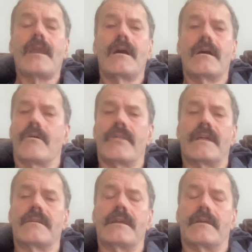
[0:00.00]

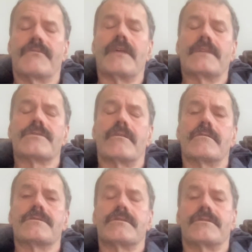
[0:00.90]
That
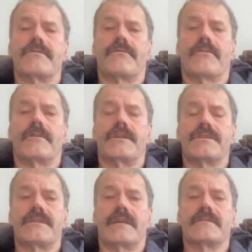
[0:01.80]
charge for the
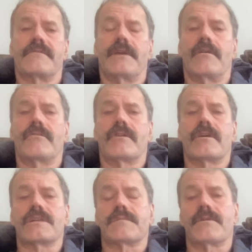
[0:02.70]
digitizing fee onto your
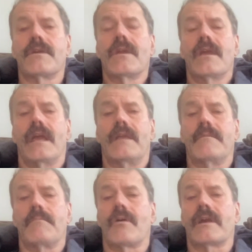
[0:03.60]
customer,
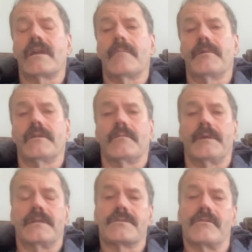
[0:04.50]
and mark it up a little bit.